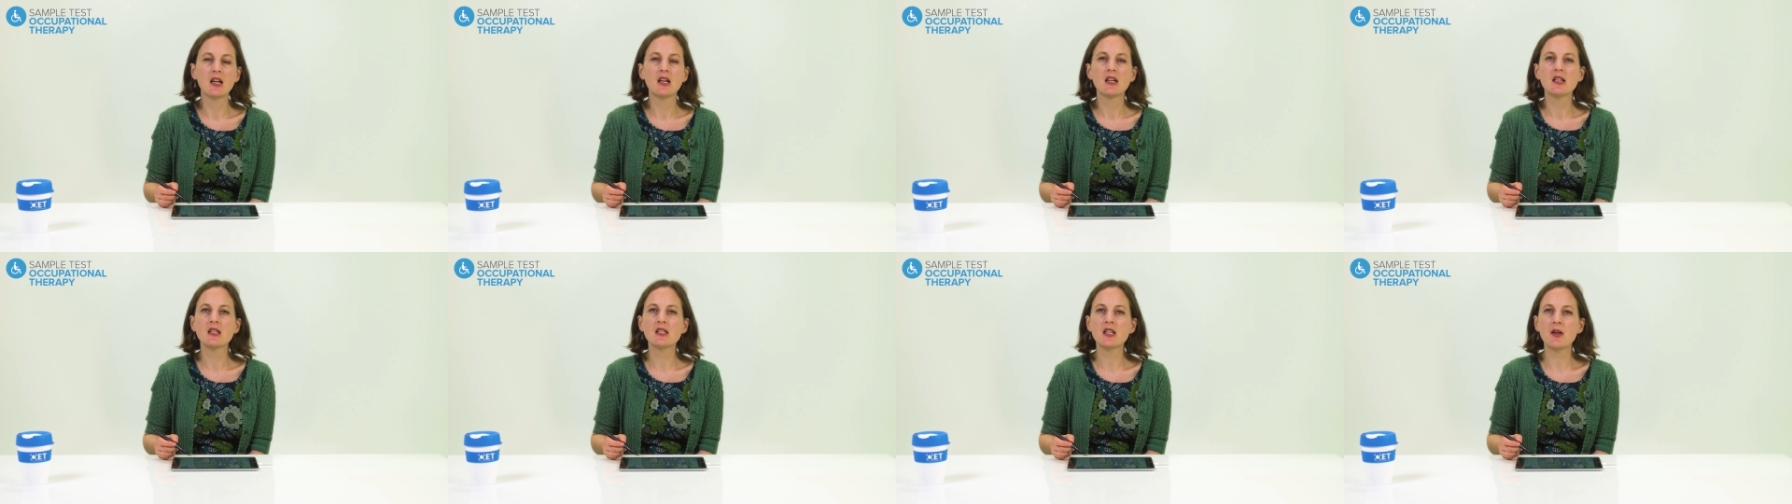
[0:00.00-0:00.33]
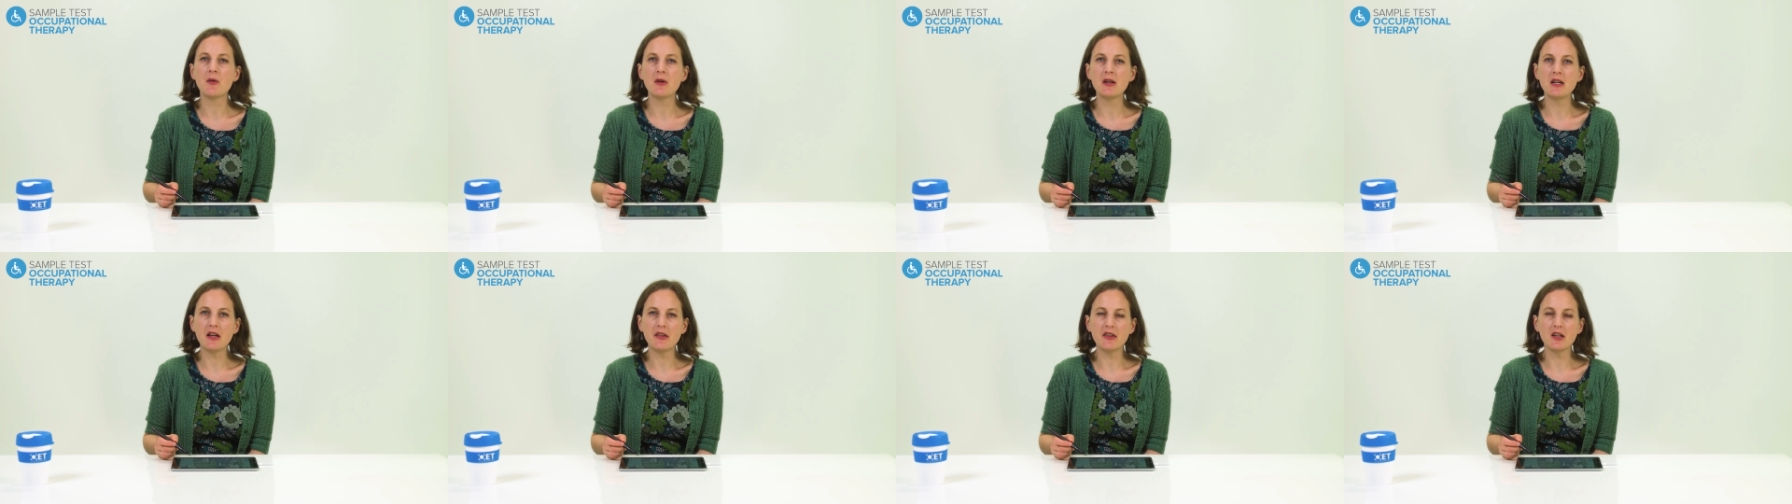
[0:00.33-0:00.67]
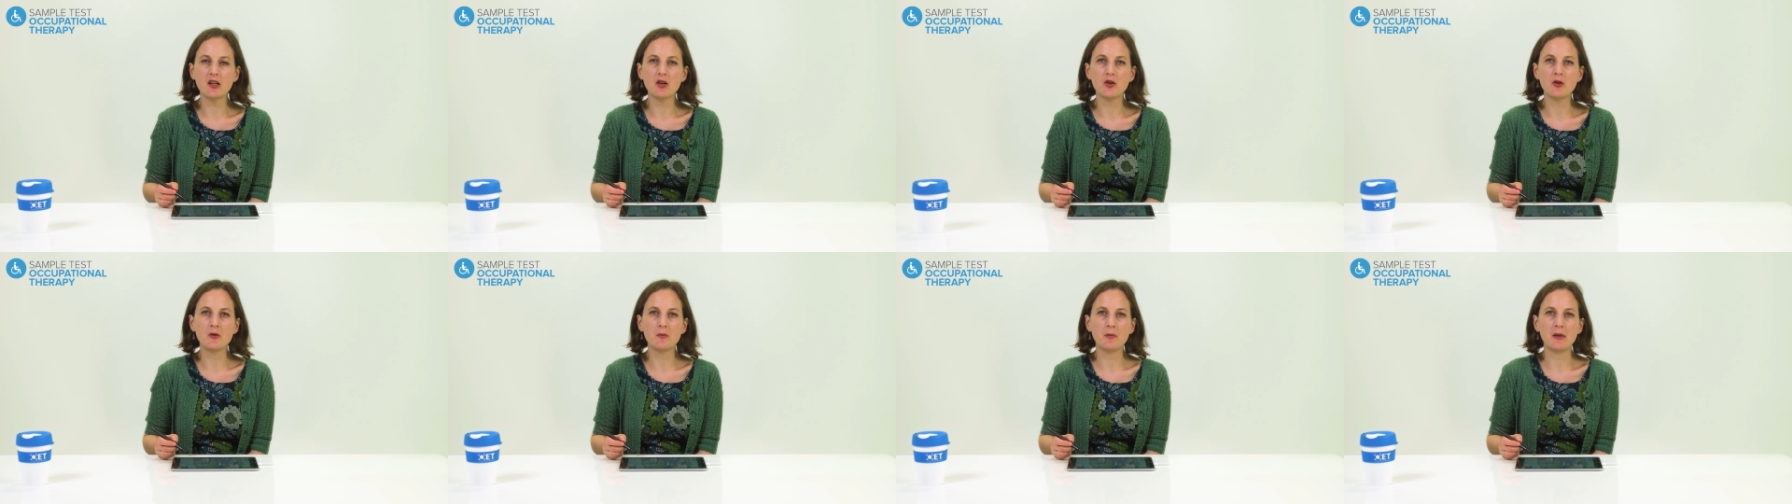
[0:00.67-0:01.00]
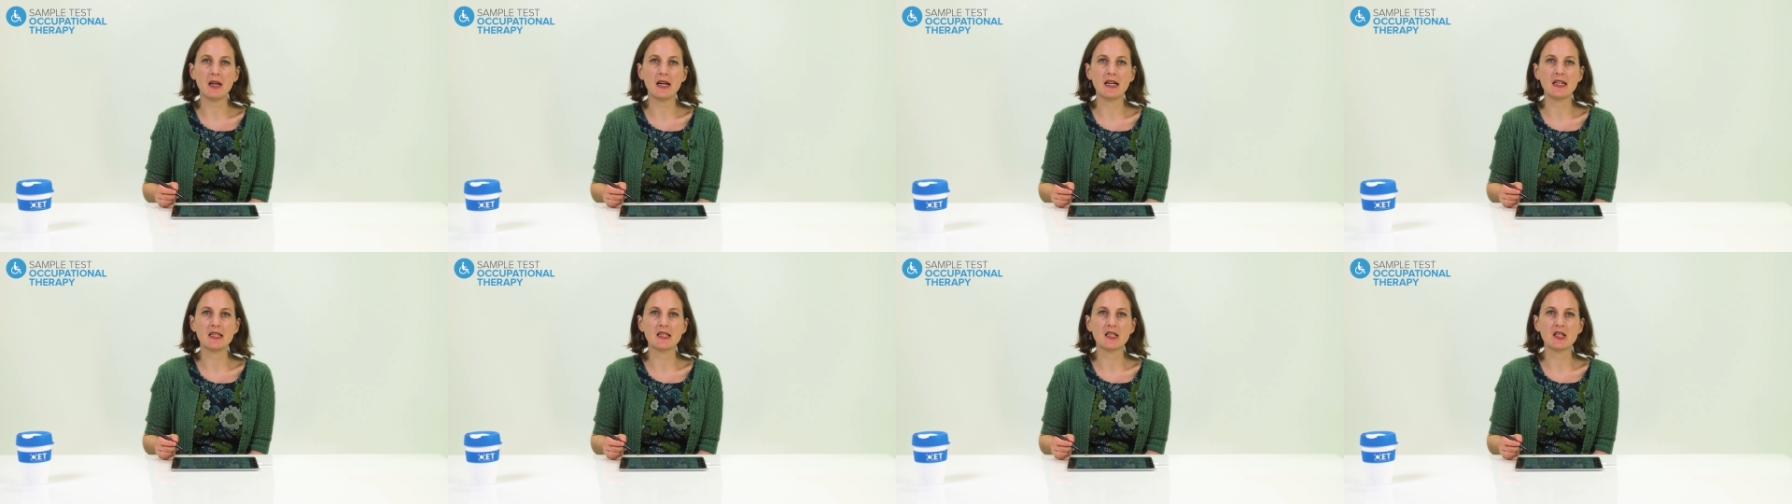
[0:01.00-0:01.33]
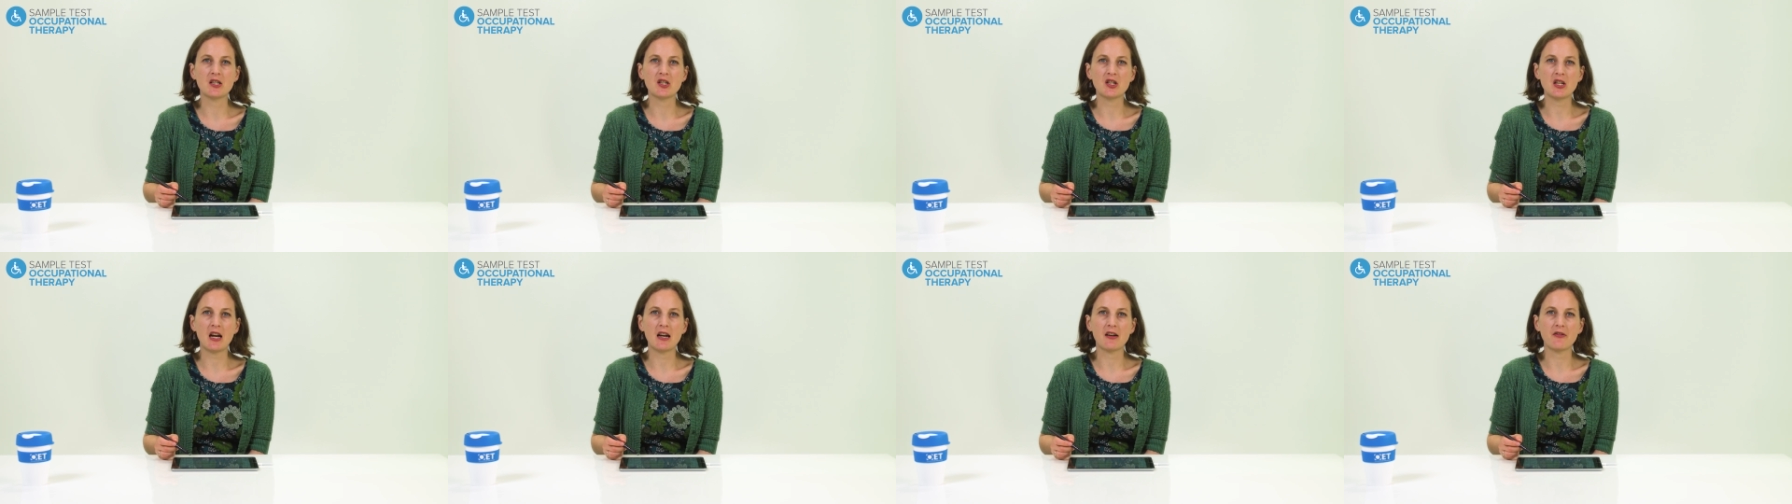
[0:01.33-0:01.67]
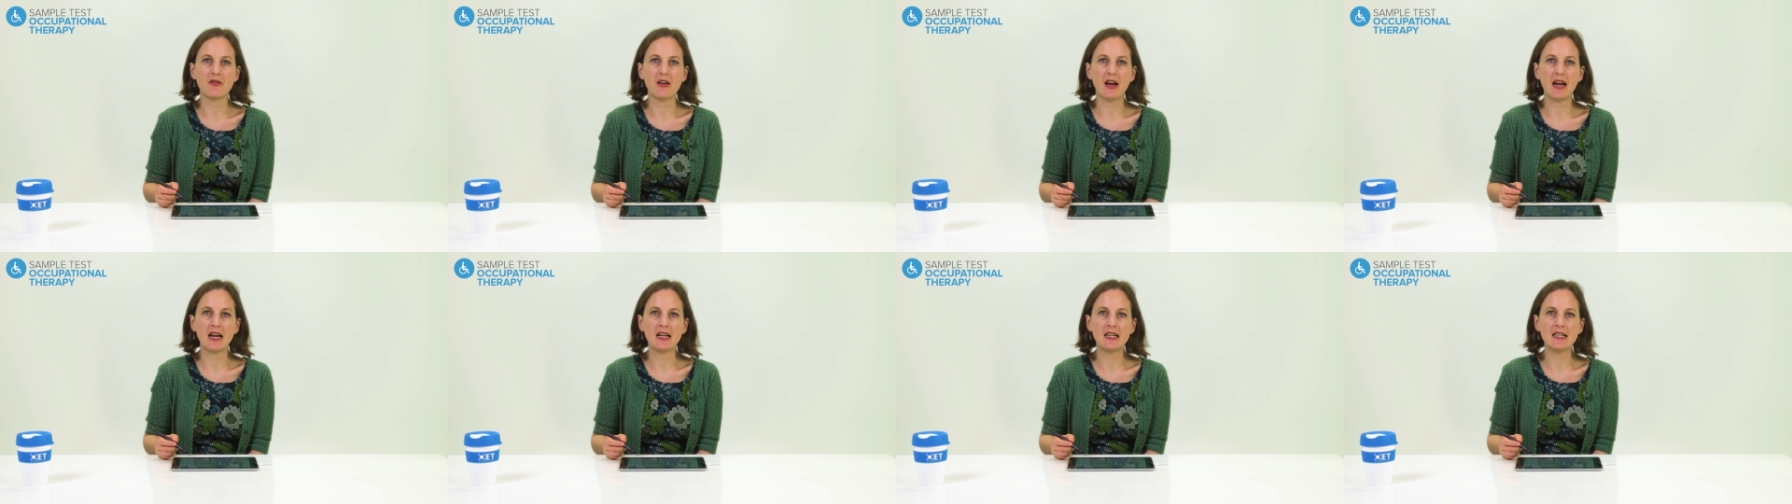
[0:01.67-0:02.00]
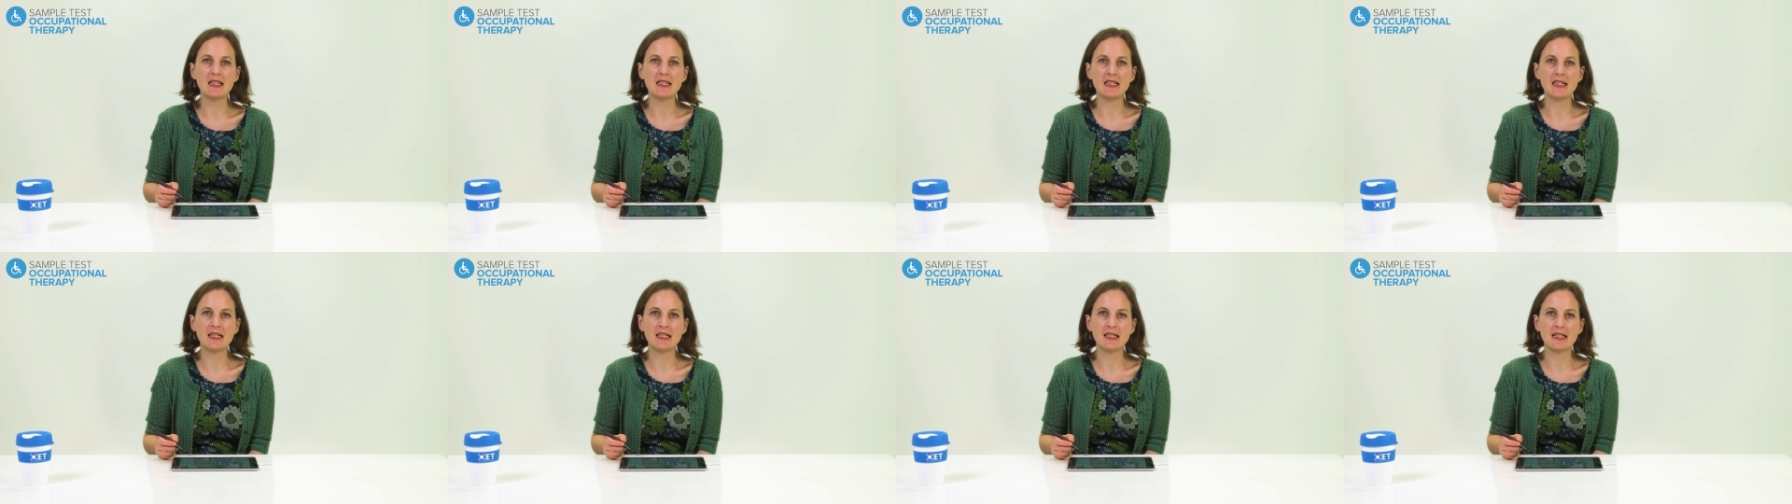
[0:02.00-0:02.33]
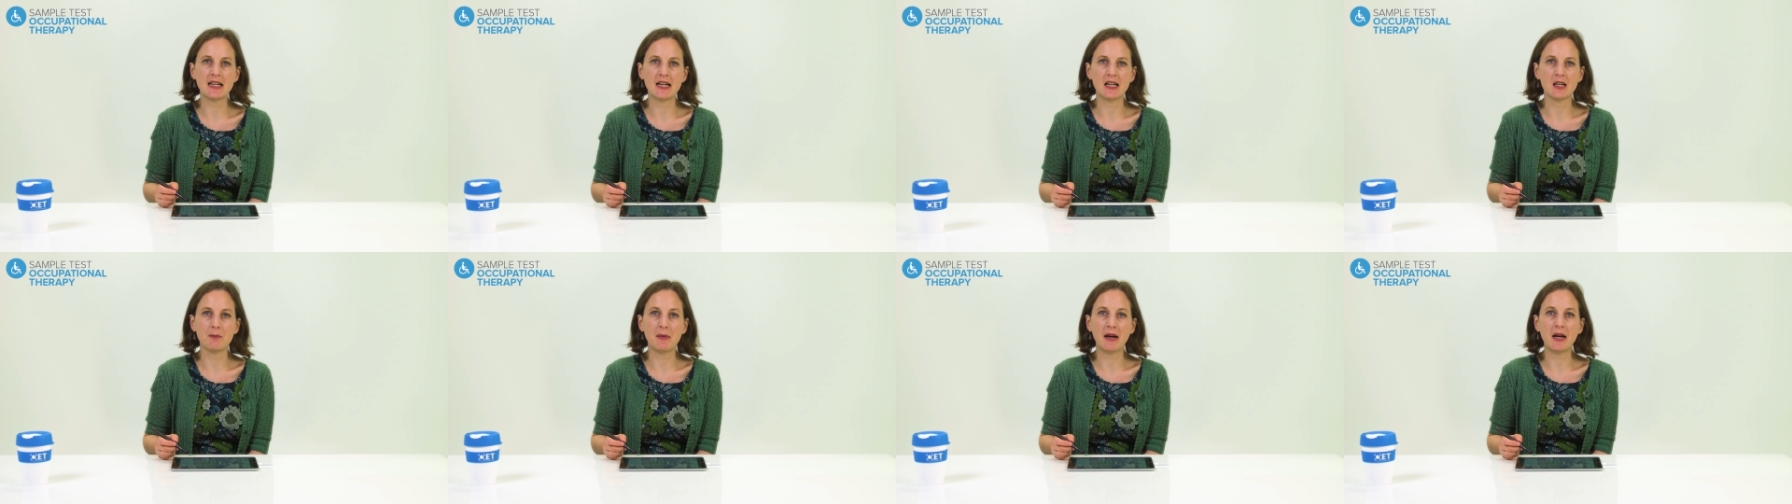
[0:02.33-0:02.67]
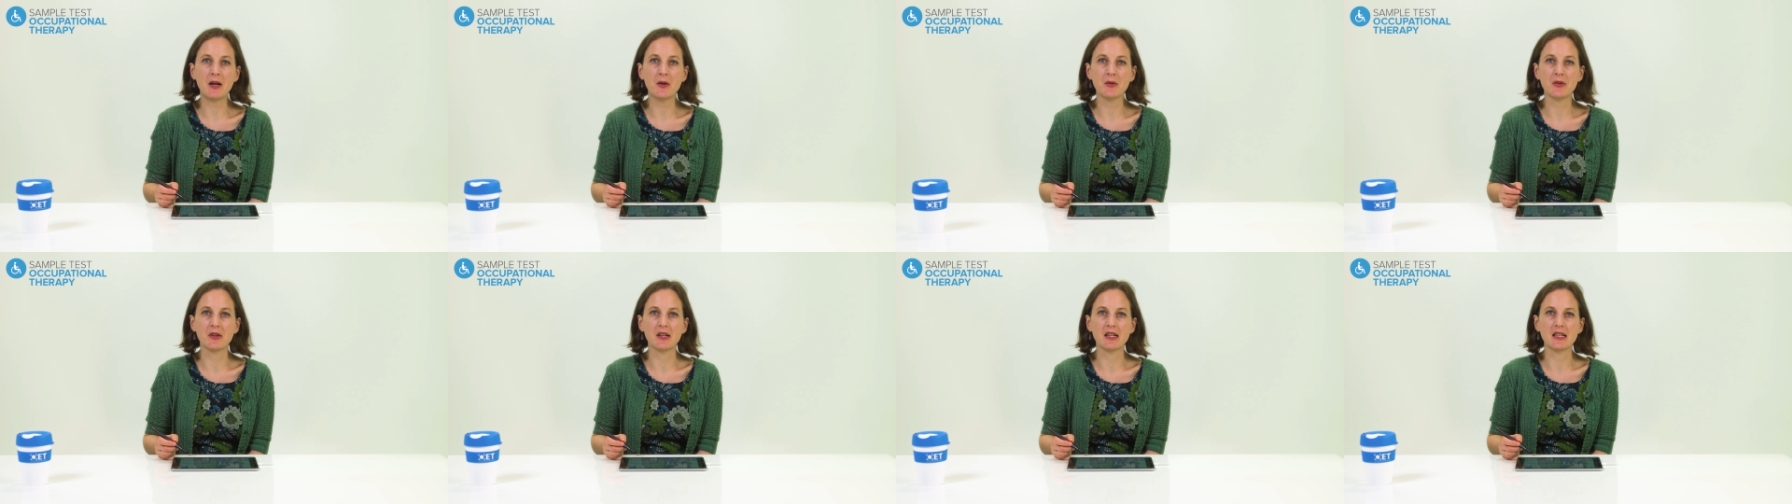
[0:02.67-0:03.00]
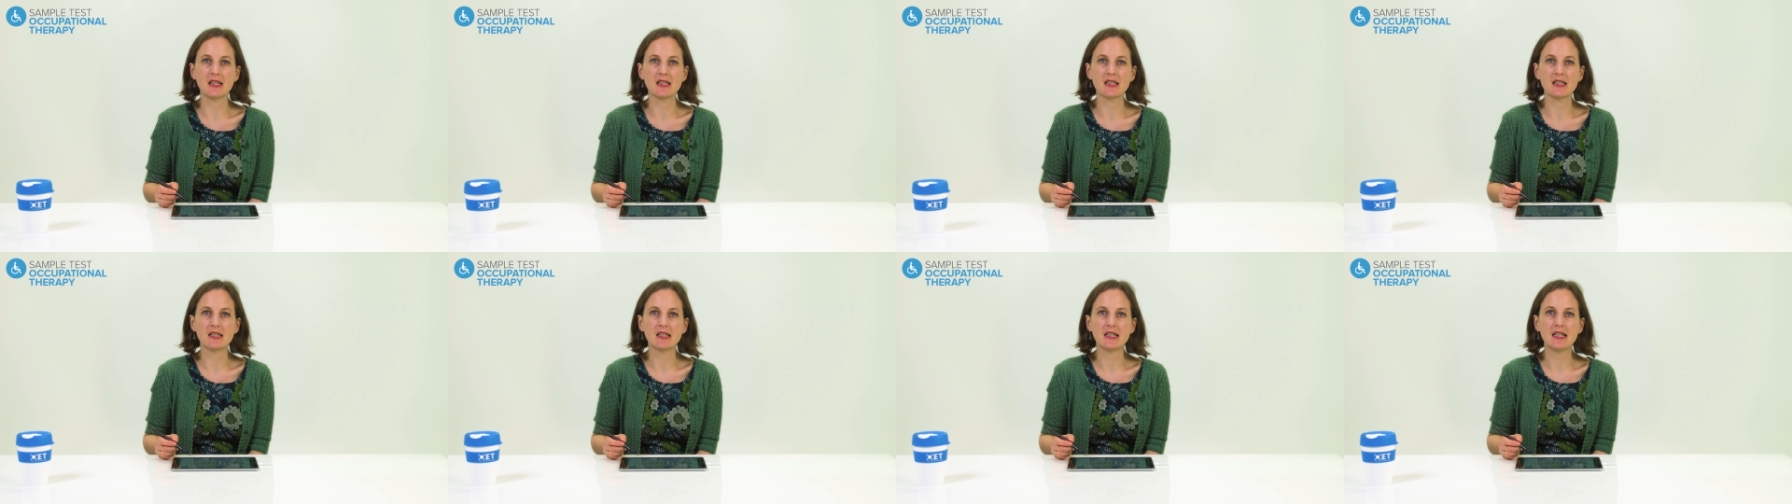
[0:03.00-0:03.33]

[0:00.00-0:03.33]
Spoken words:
So another good place to check for any detail about this